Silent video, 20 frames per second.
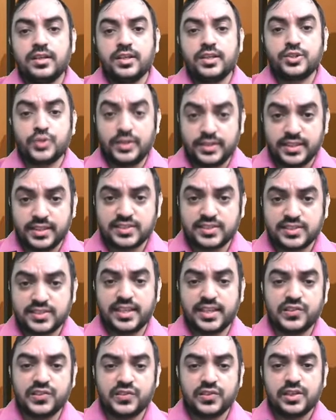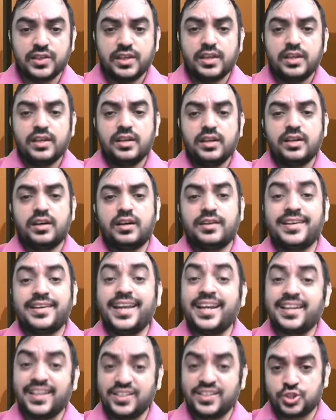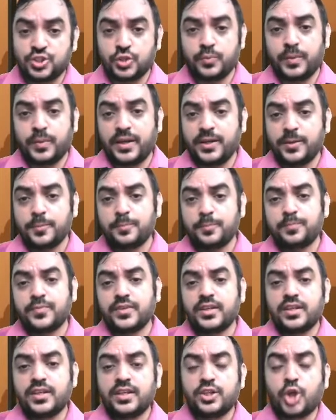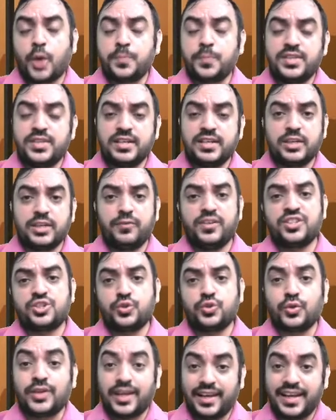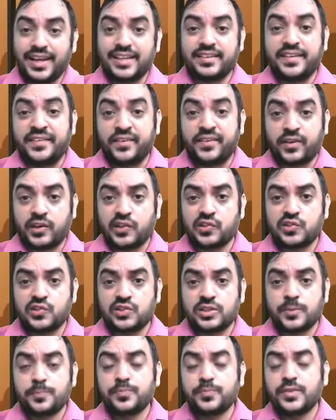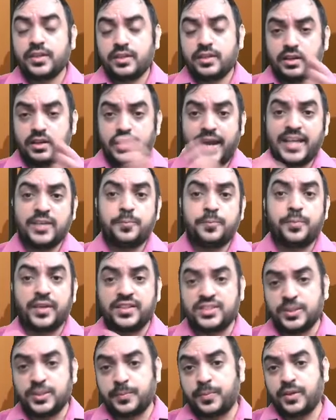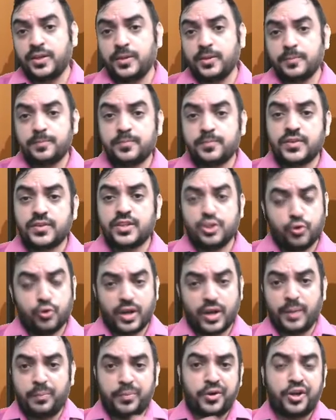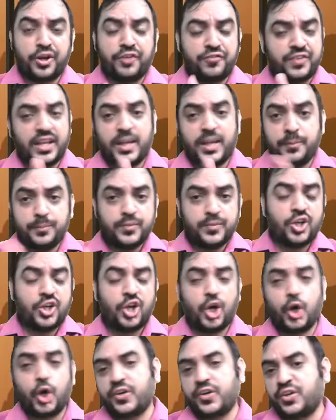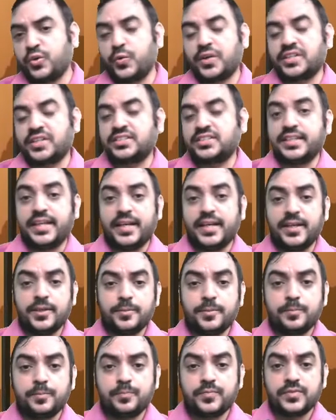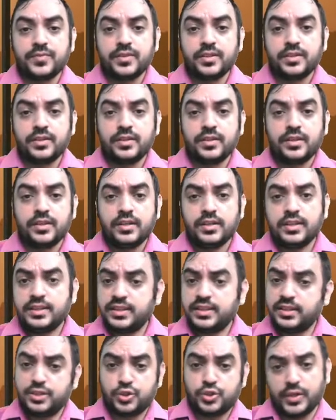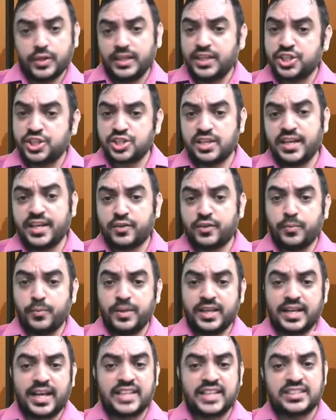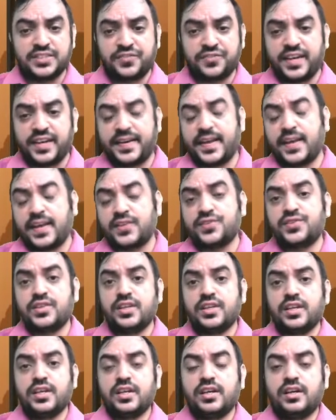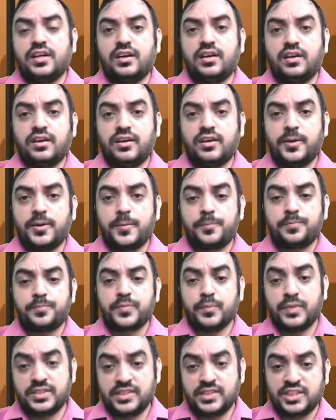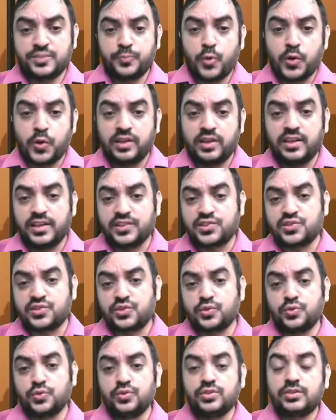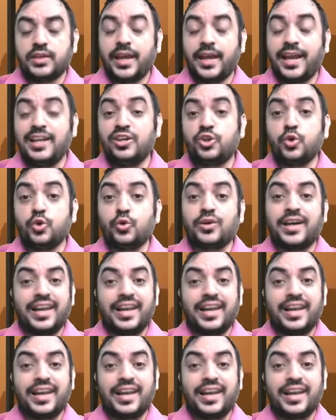So in this case, uh, debt instrument, the objective is to collect interest uh, and principal over a period of time or towards the end. So initially it will be classified as uh, business model is to help to